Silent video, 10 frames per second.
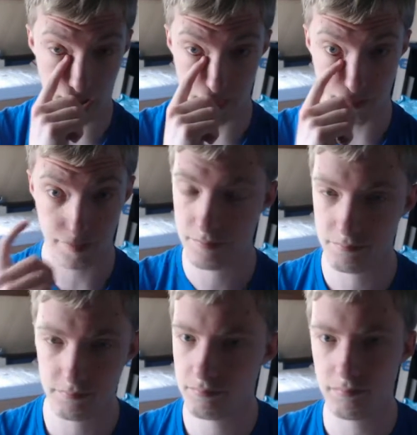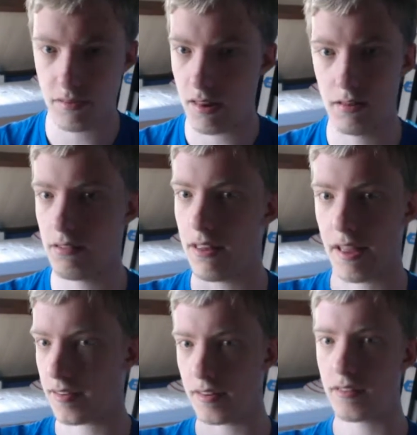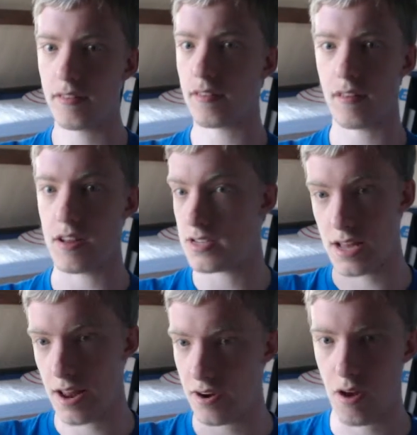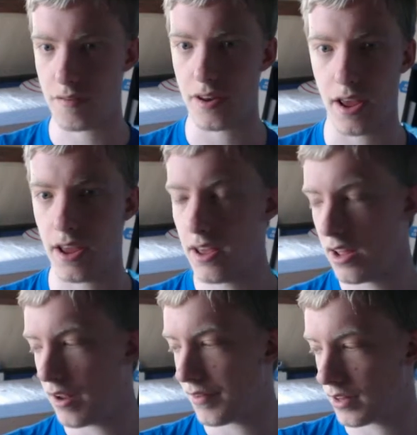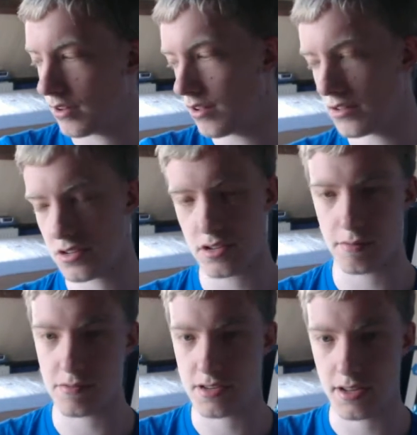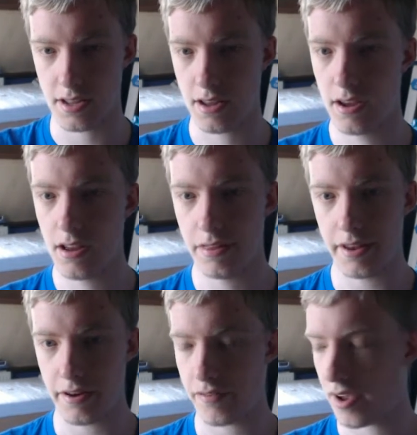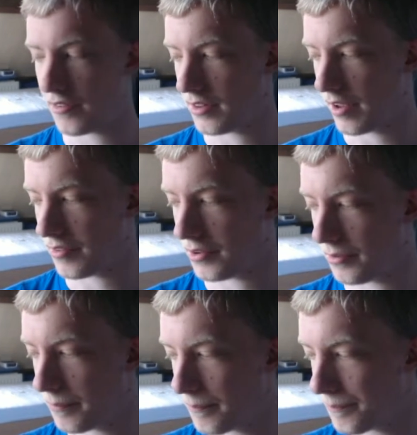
have lessons. I just had an off day. So like, oh, I'll just come and see the year 5s in the afternoon.